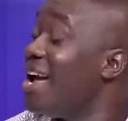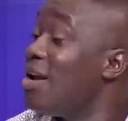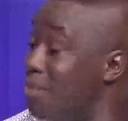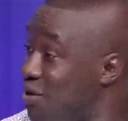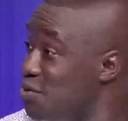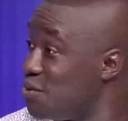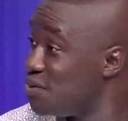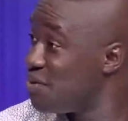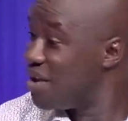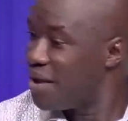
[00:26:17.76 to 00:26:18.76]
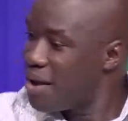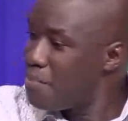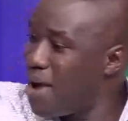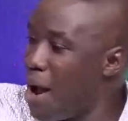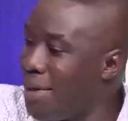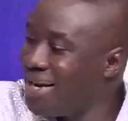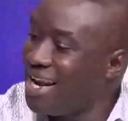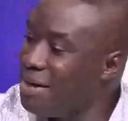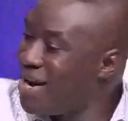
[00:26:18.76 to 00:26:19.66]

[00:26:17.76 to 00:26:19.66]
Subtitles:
Number two. Mahama the anim